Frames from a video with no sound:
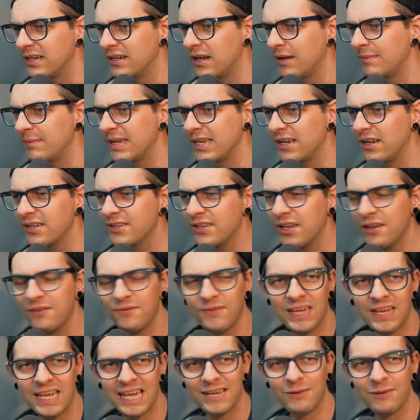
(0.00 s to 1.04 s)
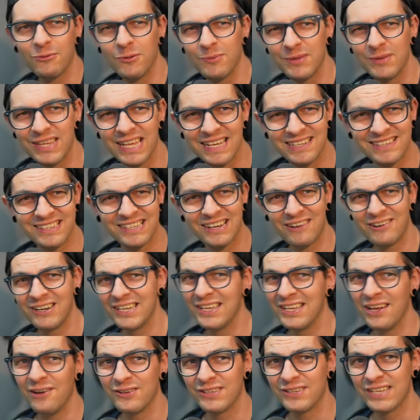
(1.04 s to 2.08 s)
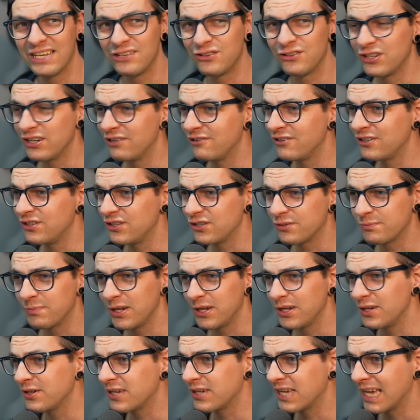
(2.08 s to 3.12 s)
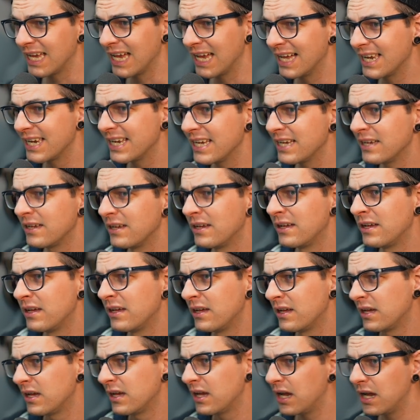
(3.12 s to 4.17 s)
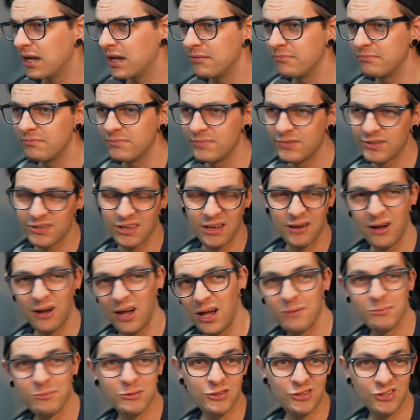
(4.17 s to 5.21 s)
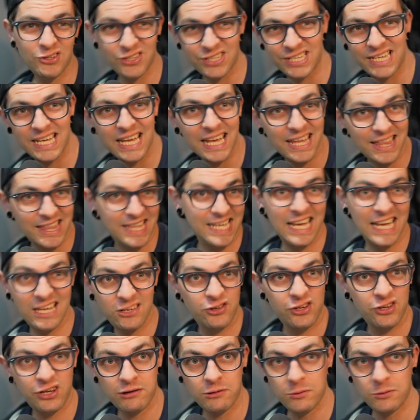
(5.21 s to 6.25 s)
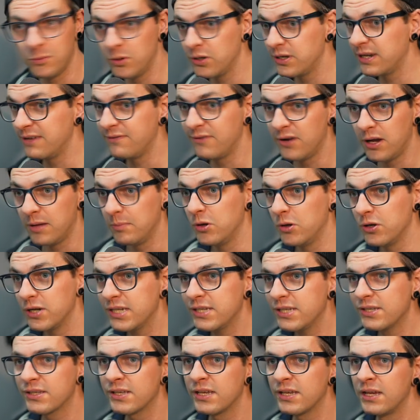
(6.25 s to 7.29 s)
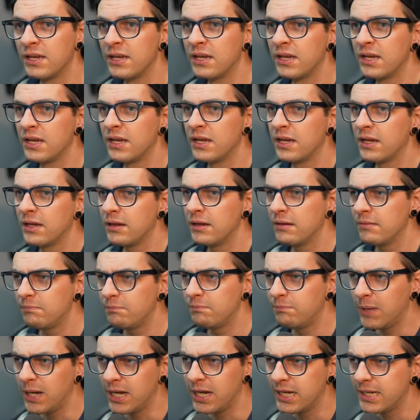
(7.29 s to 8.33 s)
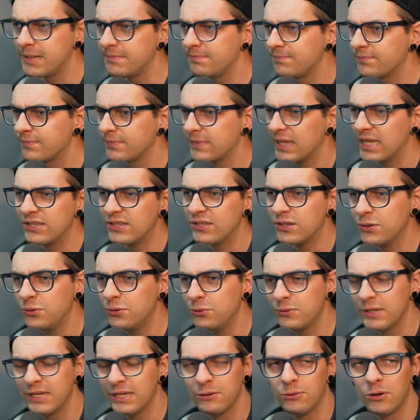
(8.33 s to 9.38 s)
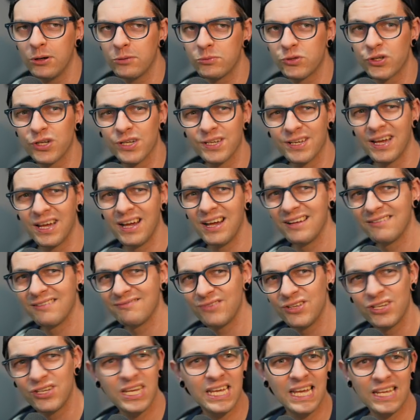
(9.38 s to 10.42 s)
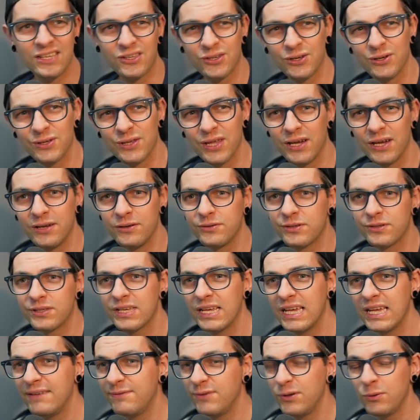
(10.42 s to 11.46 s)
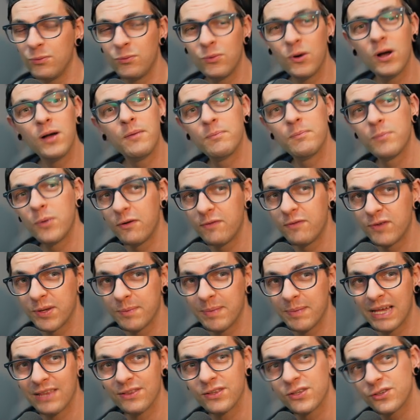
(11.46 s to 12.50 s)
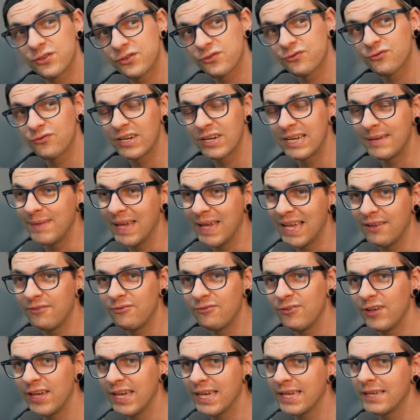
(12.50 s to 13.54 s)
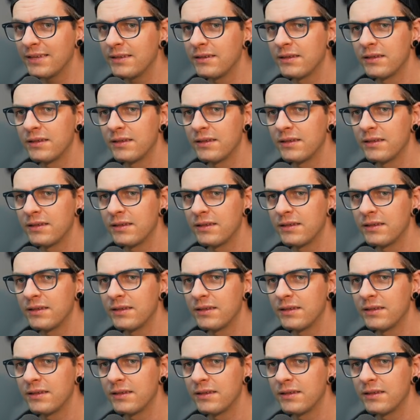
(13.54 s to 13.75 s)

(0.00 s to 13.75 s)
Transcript: I mean, I don't think anyone would necessarily know it's Ed Sheeran just by looking at it. So I would just get the Ed Sheeran one if I'm honest. But that's a cool little option. You could get 2 of those. If you weren't bothered about the streaming thing,